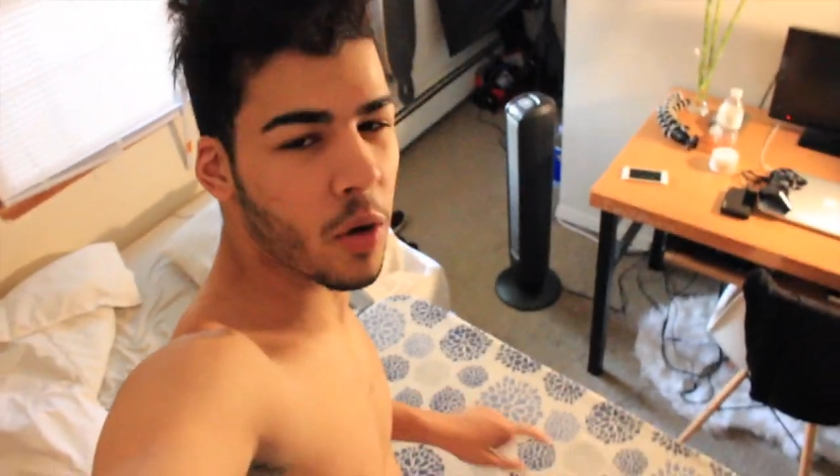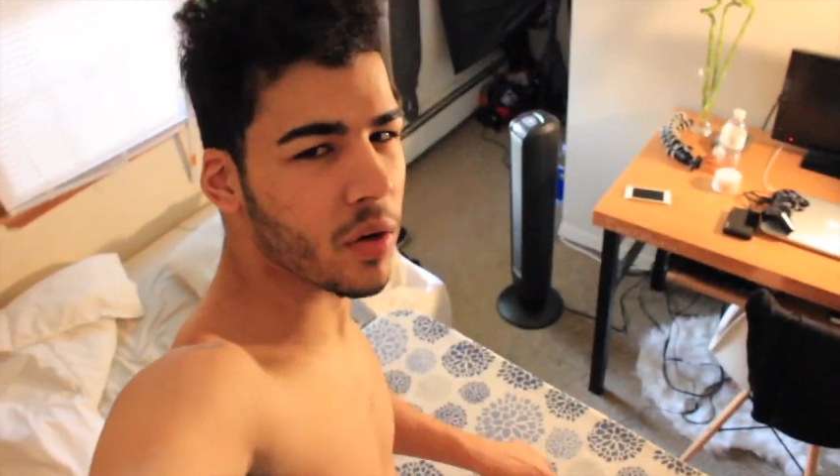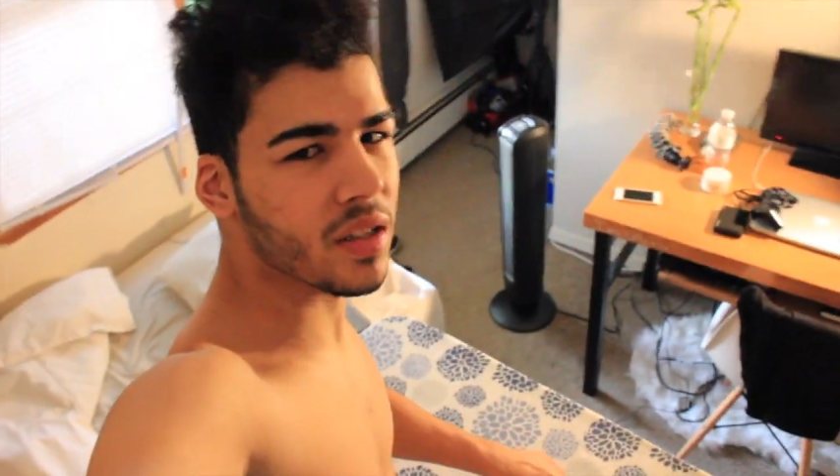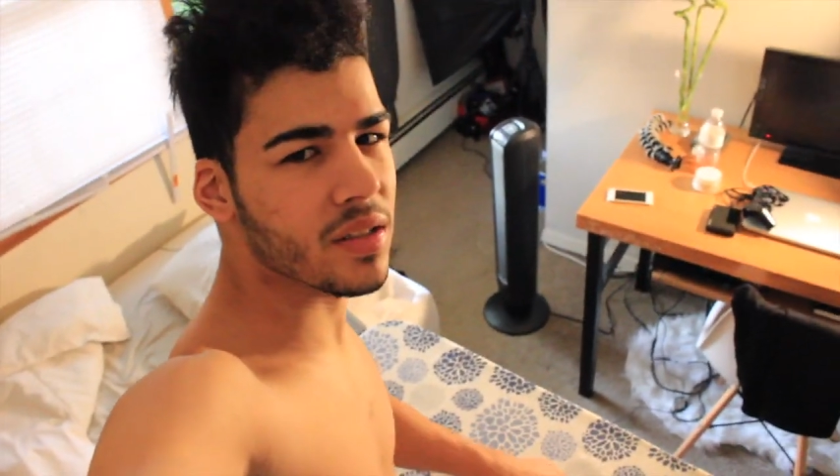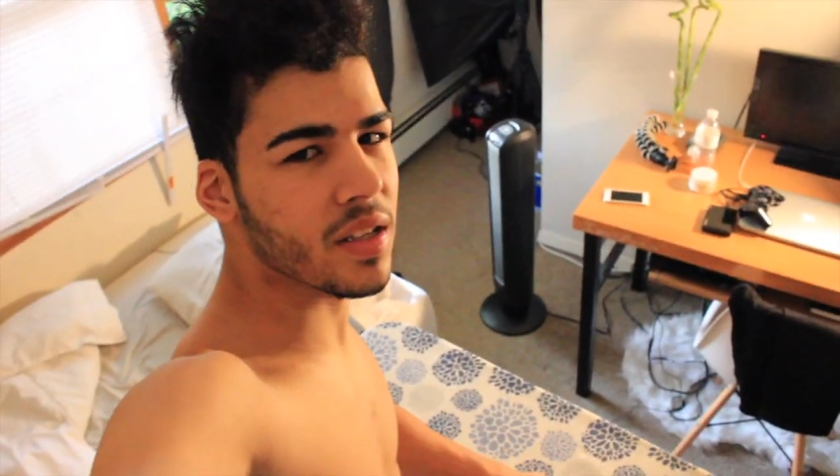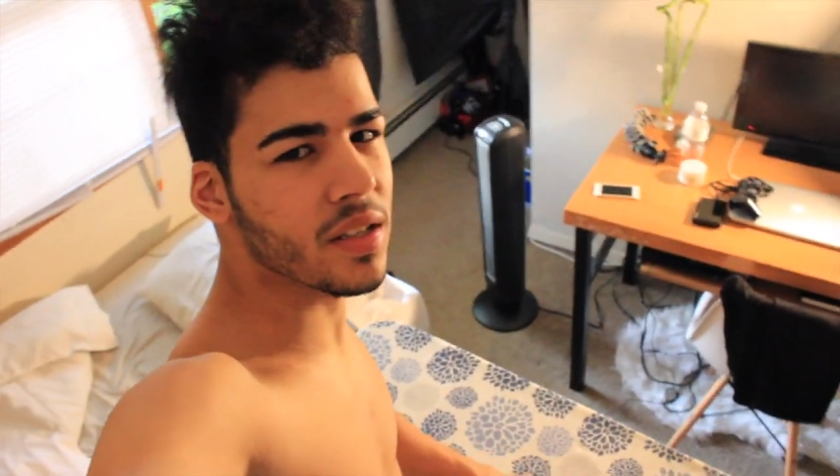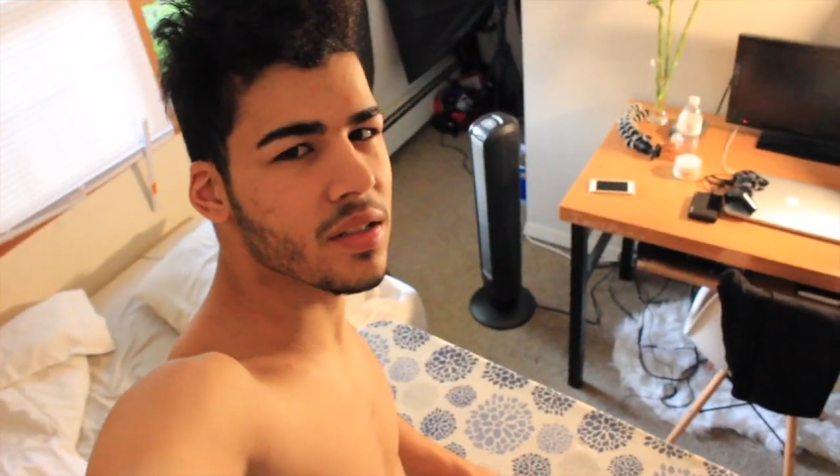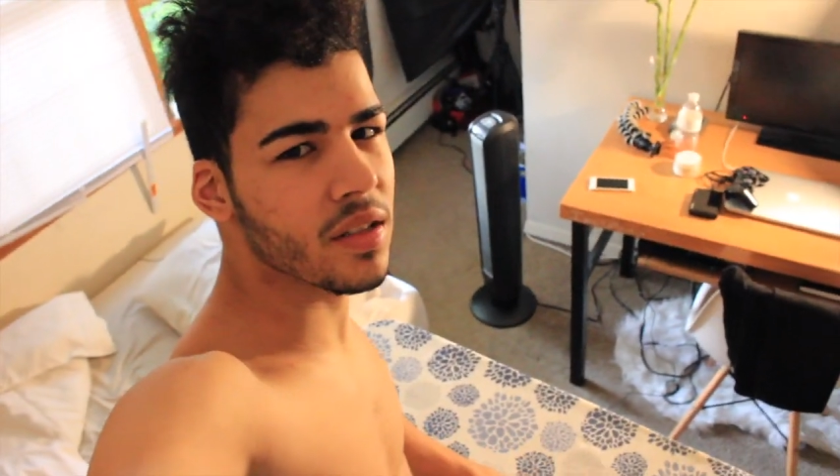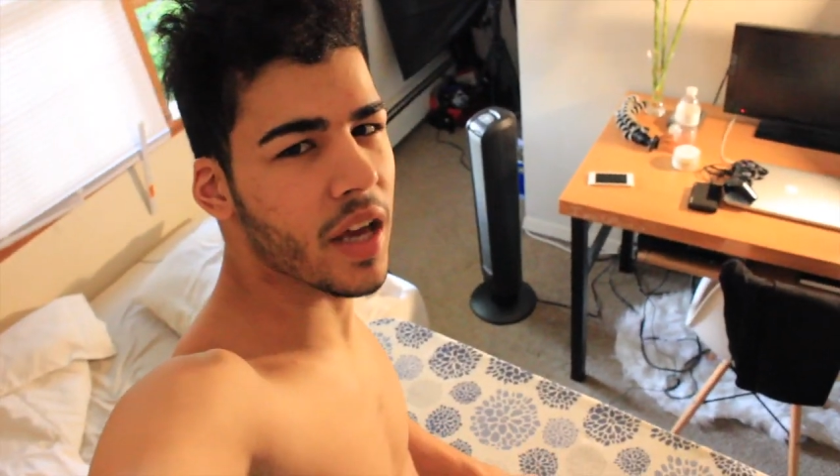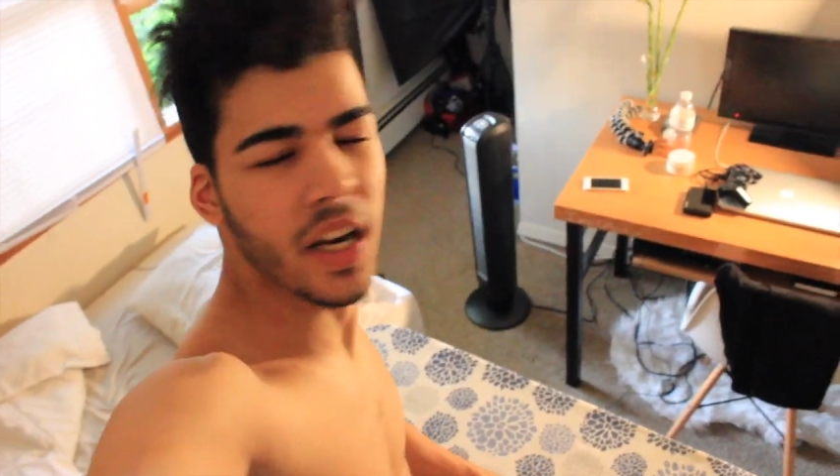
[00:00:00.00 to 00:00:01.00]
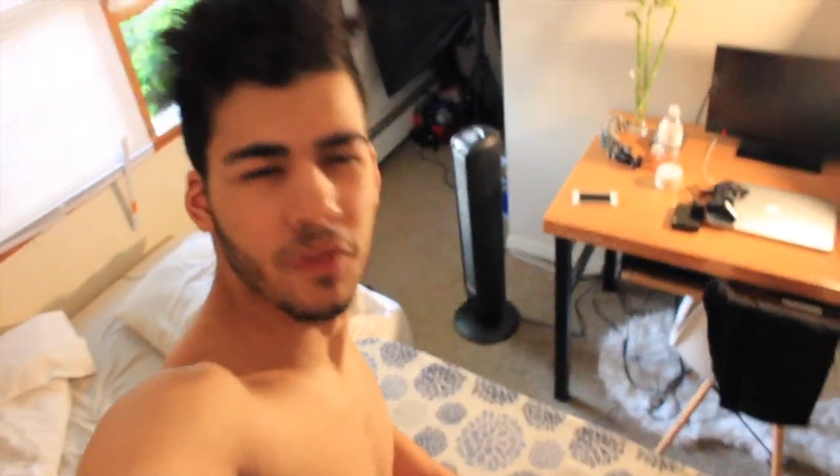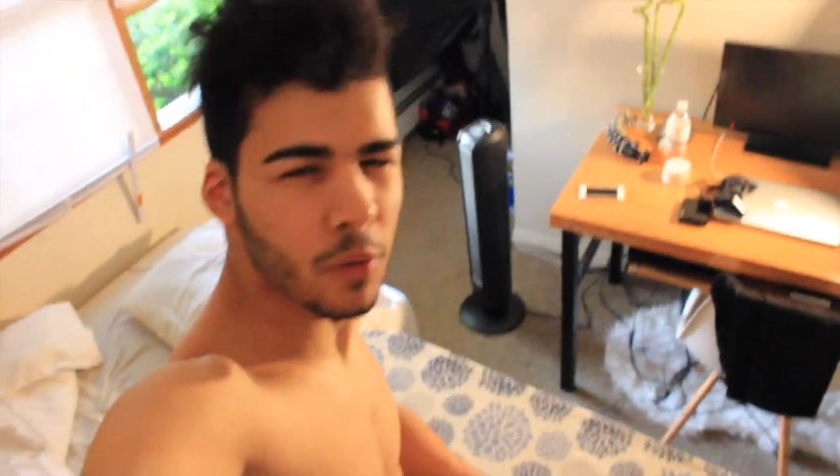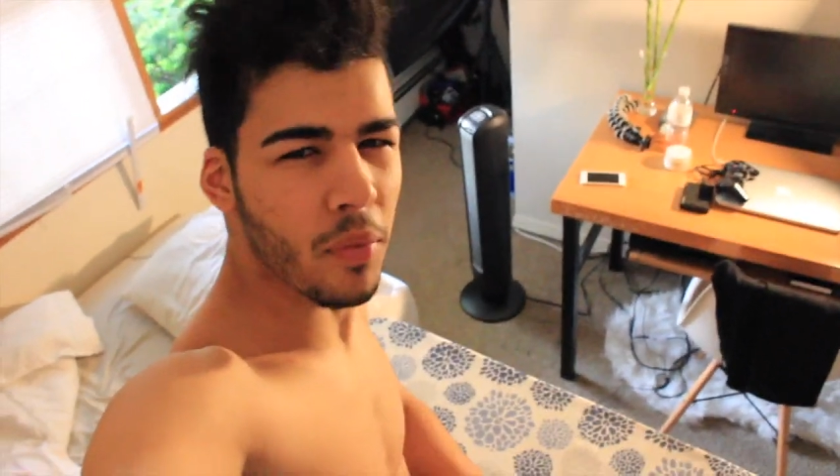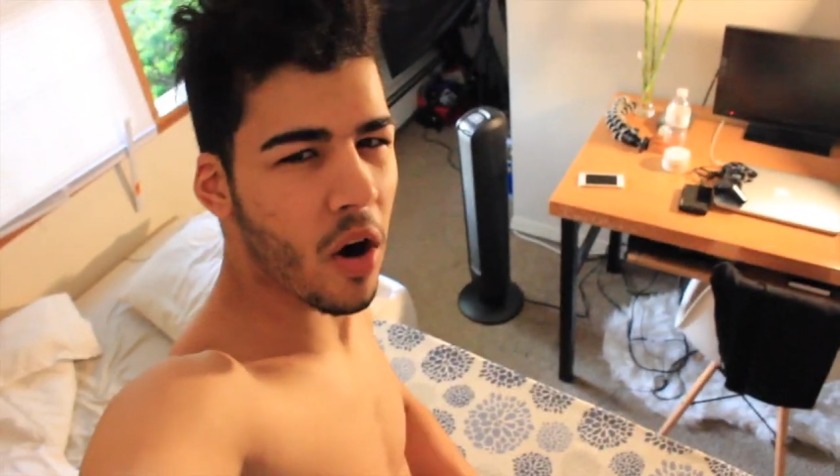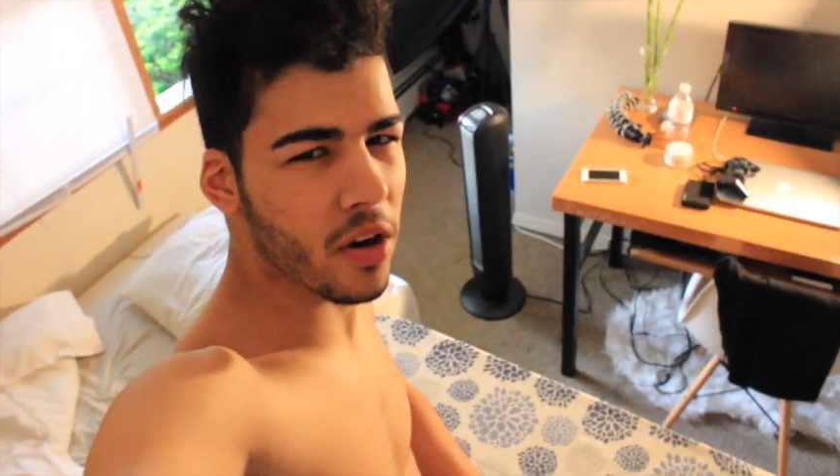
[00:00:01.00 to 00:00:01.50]
know what this is. And if
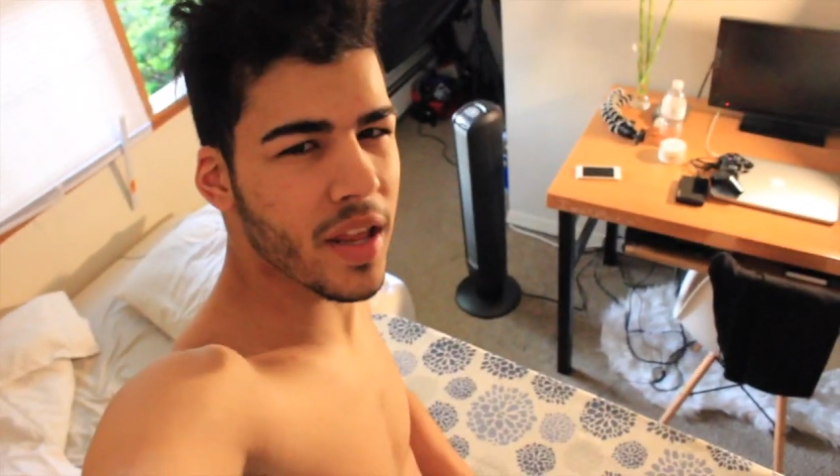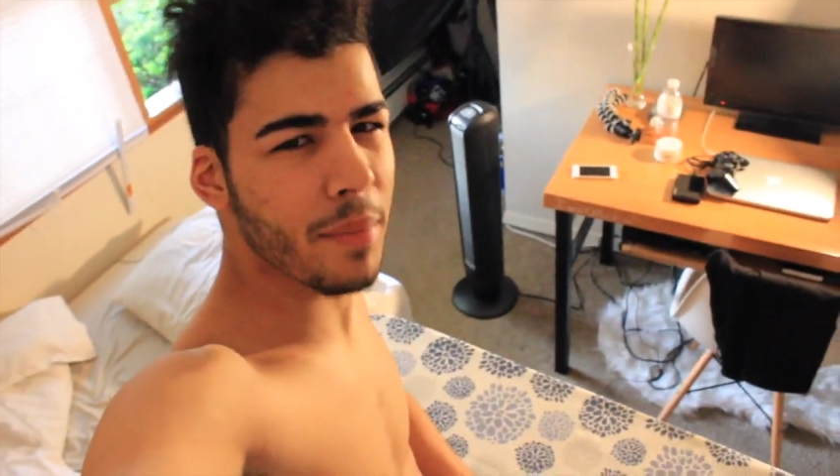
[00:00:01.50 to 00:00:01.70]
you're part of